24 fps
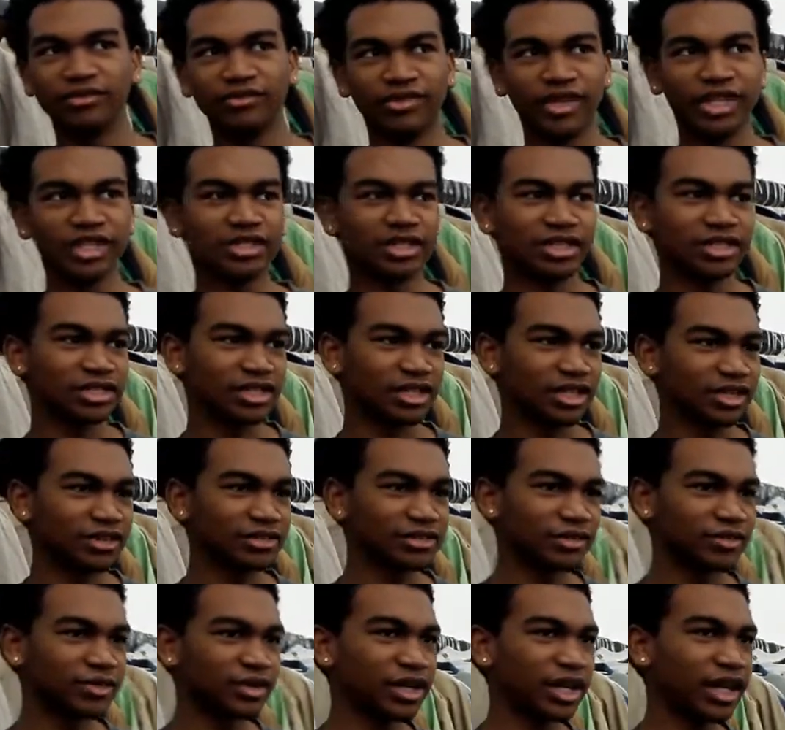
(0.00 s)
vintage
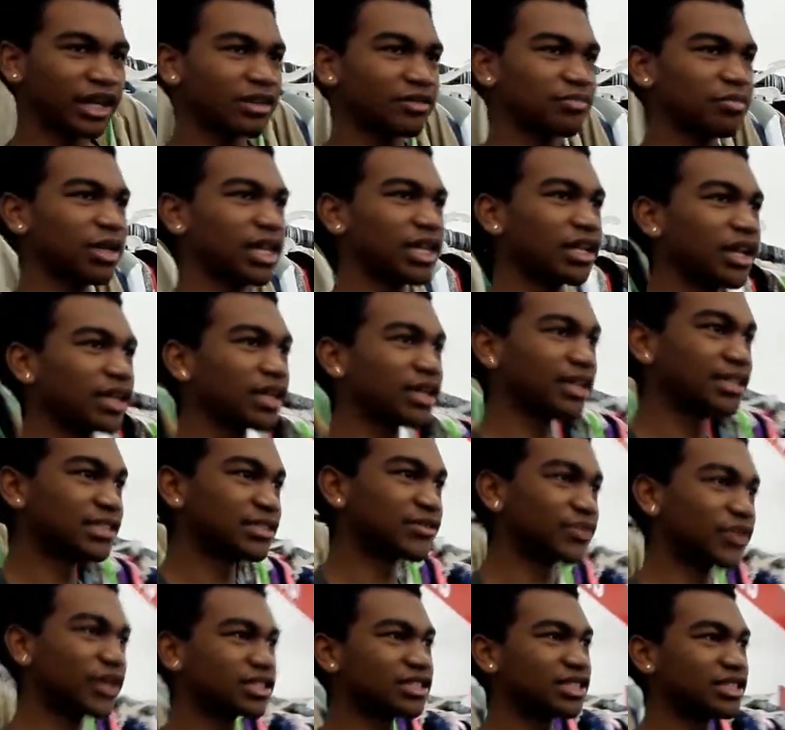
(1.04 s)
clothes and we're like being like
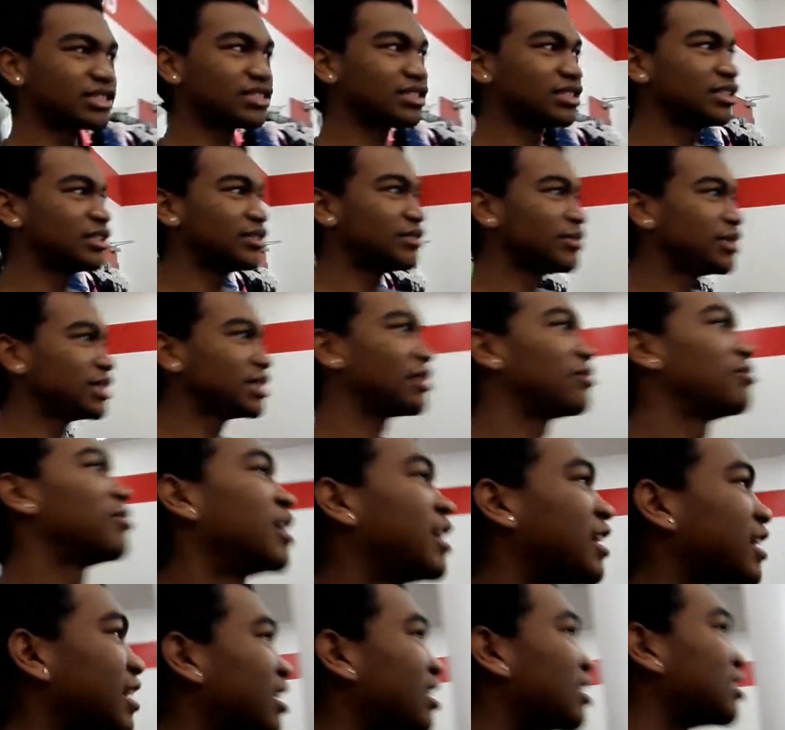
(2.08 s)
it's fresh, it's new.
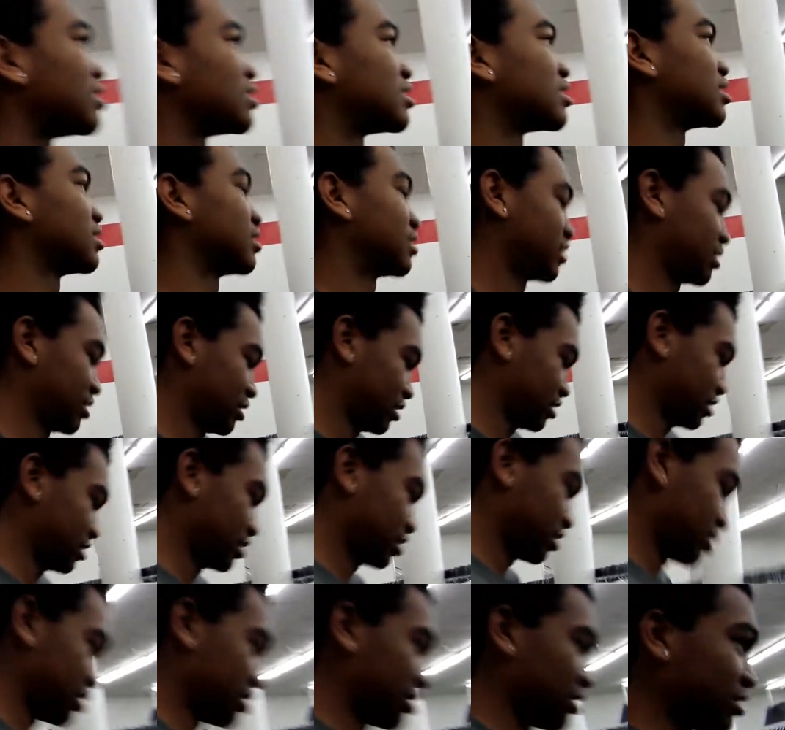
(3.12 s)
yeah, give us a fashion
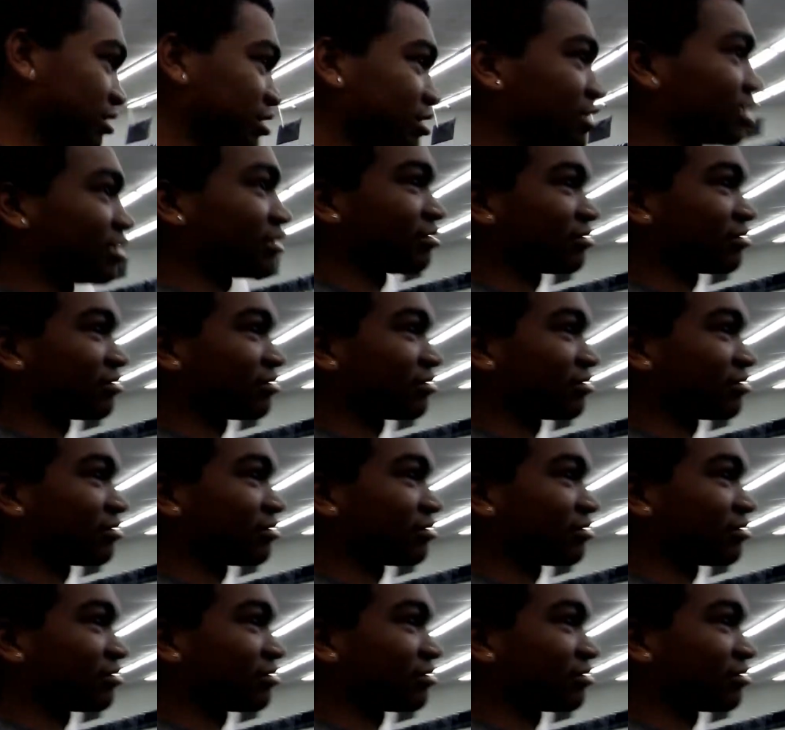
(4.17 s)
lesson, Michael.